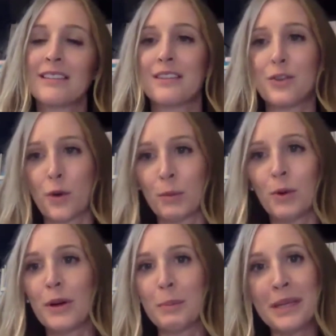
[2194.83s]
the
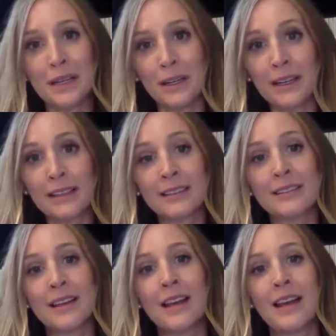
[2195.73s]
normal
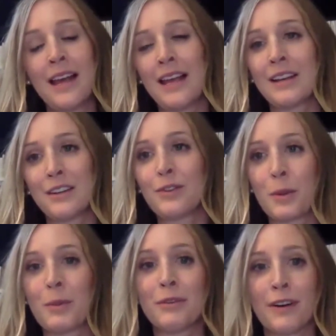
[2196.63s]
appearance and
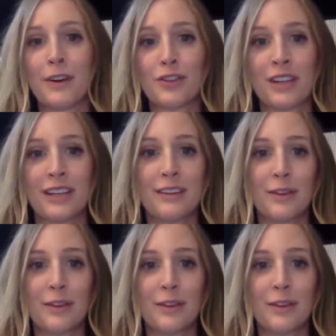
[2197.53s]
normal function.